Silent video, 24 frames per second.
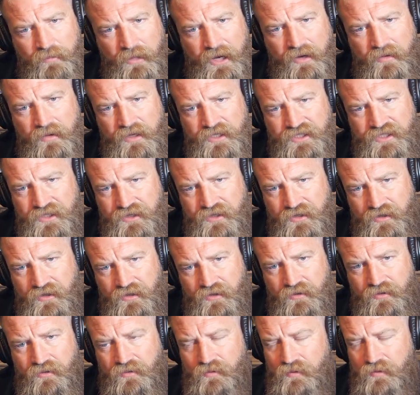My question to
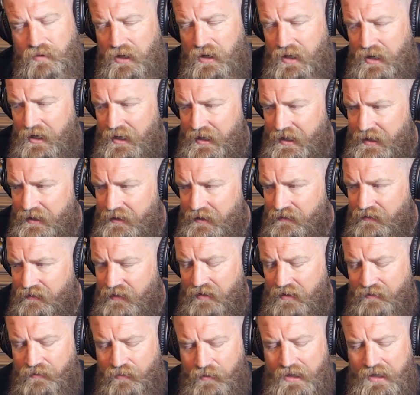you is,
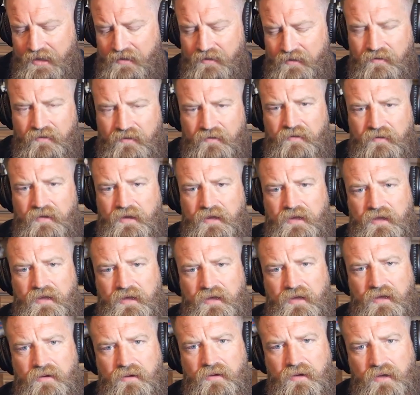if we can
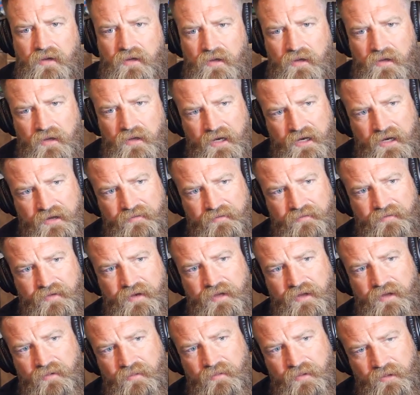see on
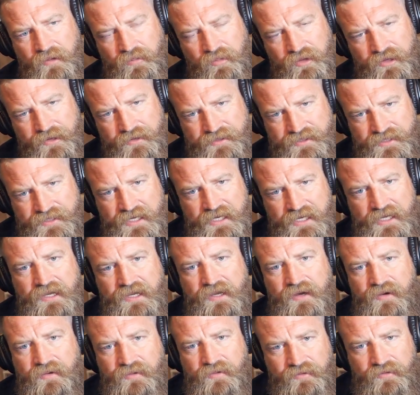video when a player's knee
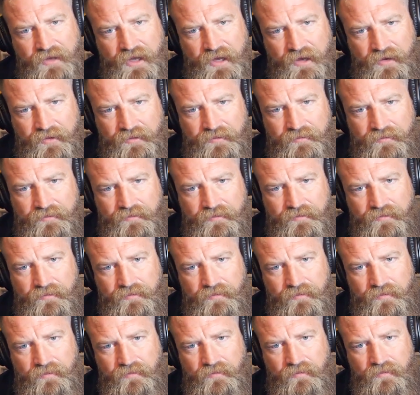goes down,
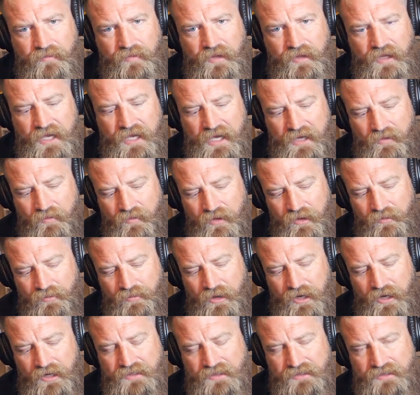can we
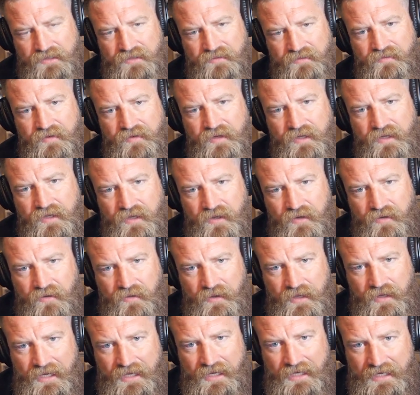pause the video
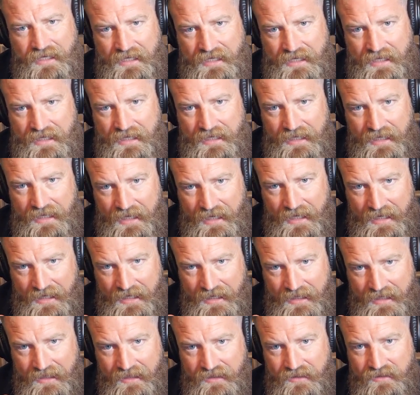and get
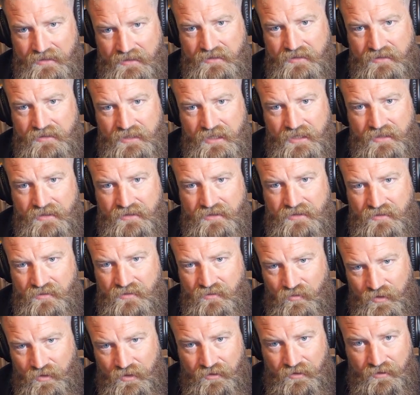a sense
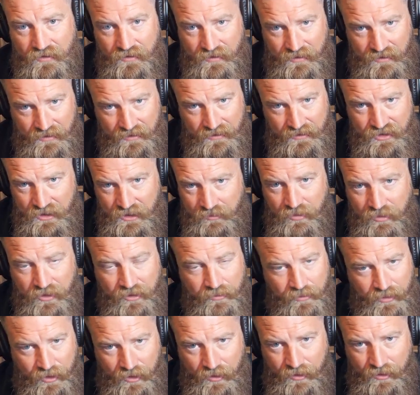with the chip in the
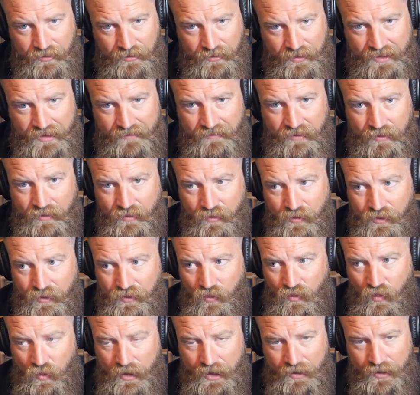ball or whatever with
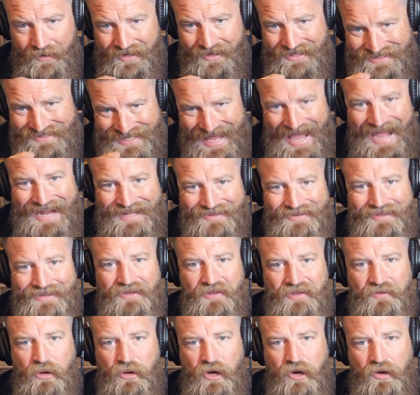where exactly
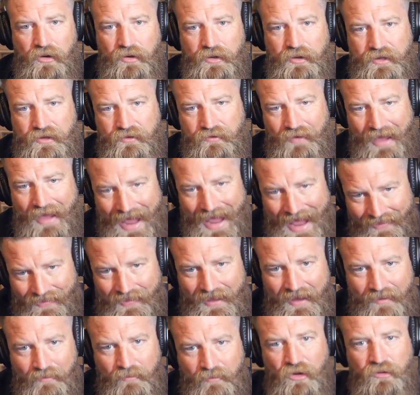the ball is at
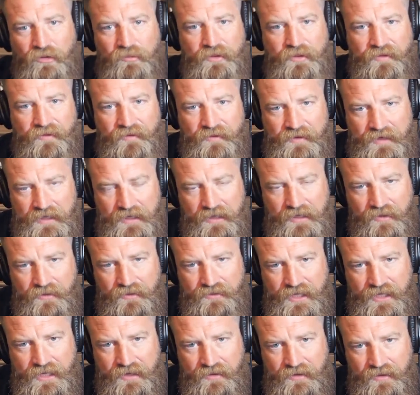that moment that the knee goes
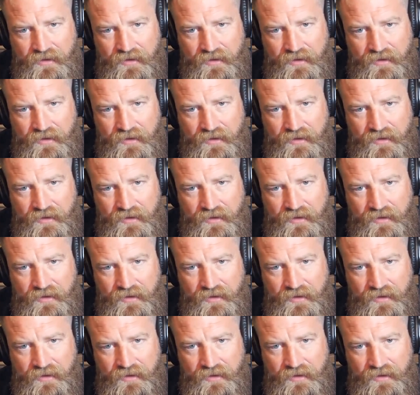down?